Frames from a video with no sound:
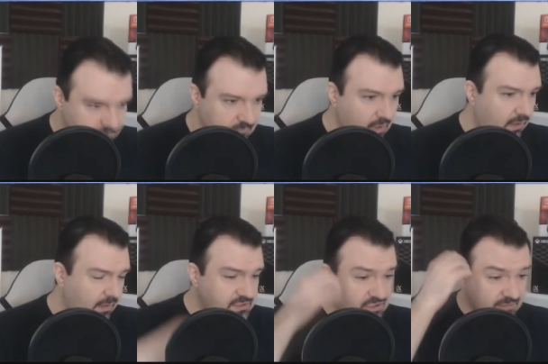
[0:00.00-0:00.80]

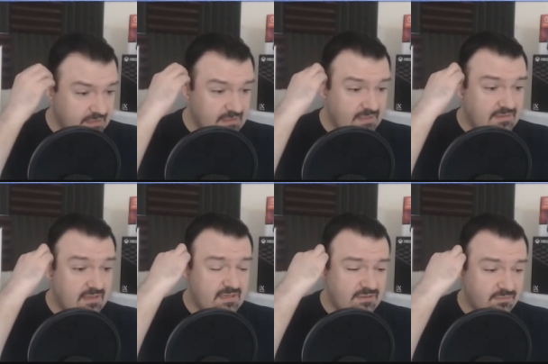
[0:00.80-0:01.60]
Agility
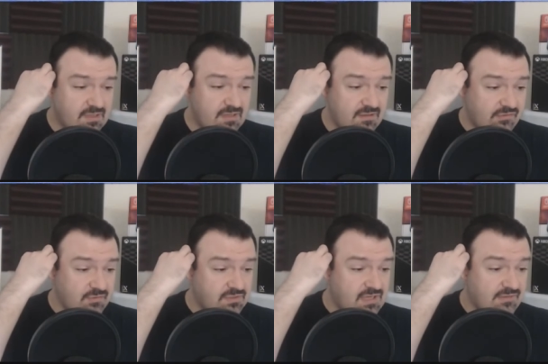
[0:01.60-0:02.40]
1983 did a
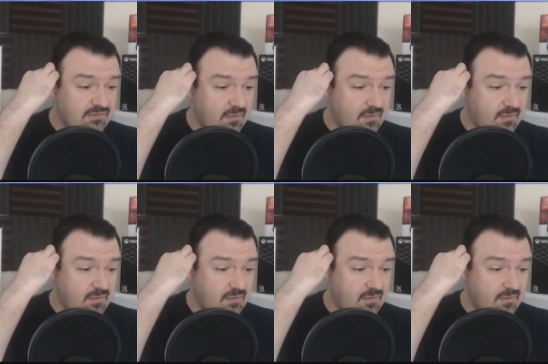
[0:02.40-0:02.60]
super chat and says,